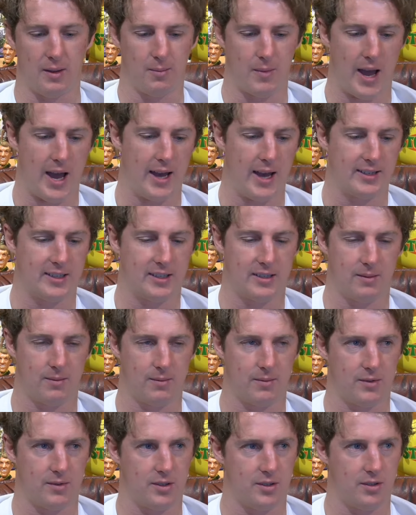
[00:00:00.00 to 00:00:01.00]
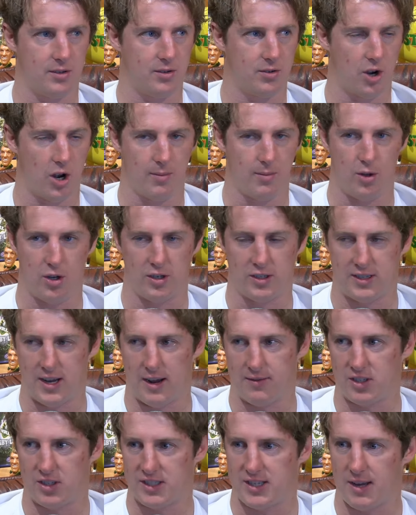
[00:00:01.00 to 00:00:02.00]
Jahrome Hughes is
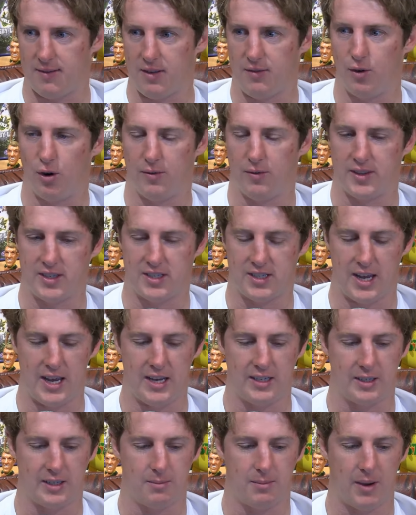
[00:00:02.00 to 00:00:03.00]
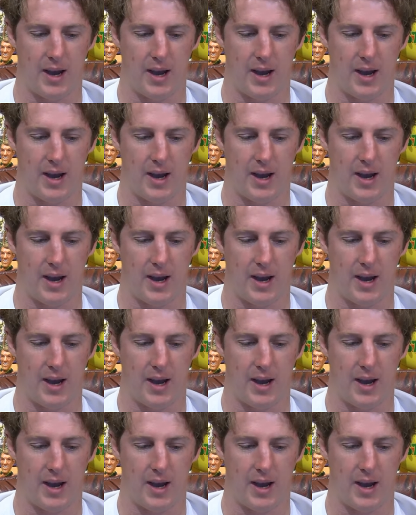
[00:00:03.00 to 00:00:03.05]
averaging 74 for the season.